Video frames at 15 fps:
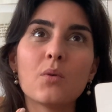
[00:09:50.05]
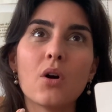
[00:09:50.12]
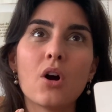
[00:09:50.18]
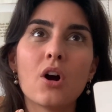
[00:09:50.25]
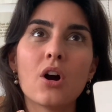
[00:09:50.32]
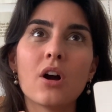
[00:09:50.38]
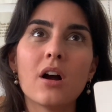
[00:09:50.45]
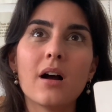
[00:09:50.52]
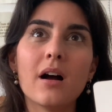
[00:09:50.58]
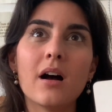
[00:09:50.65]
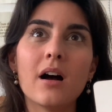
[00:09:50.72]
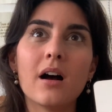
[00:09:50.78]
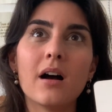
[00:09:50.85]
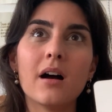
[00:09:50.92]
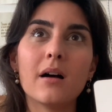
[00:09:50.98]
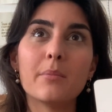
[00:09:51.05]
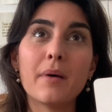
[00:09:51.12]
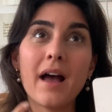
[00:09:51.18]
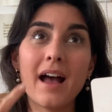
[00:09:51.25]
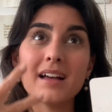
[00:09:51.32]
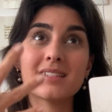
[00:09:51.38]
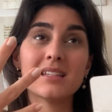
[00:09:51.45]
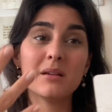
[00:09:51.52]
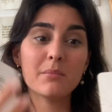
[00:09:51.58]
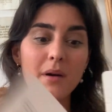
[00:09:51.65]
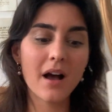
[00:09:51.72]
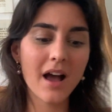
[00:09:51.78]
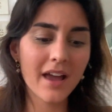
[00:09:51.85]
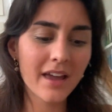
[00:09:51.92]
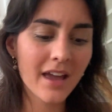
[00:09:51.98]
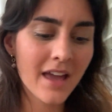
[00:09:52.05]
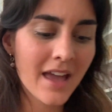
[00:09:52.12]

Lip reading: are passing by.